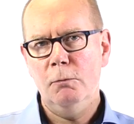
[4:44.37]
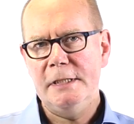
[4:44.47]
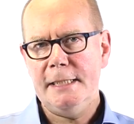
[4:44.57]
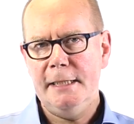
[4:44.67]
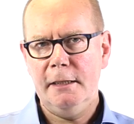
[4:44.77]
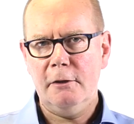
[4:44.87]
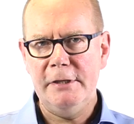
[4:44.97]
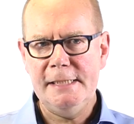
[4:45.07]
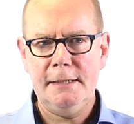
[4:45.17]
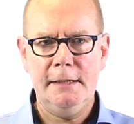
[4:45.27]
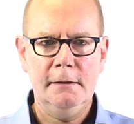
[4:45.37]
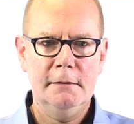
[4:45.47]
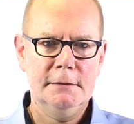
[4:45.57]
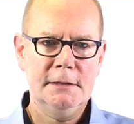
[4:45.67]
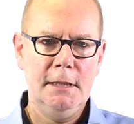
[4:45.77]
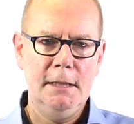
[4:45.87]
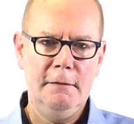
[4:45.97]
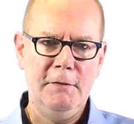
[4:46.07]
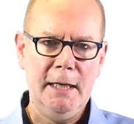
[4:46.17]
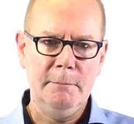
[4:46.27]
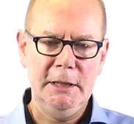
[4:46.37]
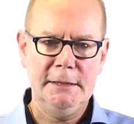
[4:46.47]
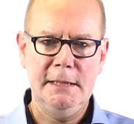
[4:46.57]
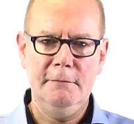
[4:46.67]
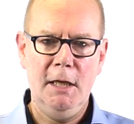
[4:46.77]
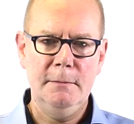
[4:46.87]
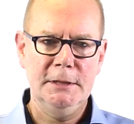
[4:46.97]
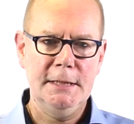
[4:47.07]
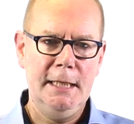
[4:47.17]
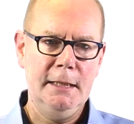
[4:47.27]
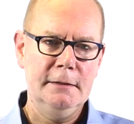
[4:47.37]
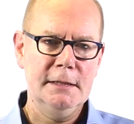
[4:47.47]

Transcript: We see an increasing uh, availability of open data.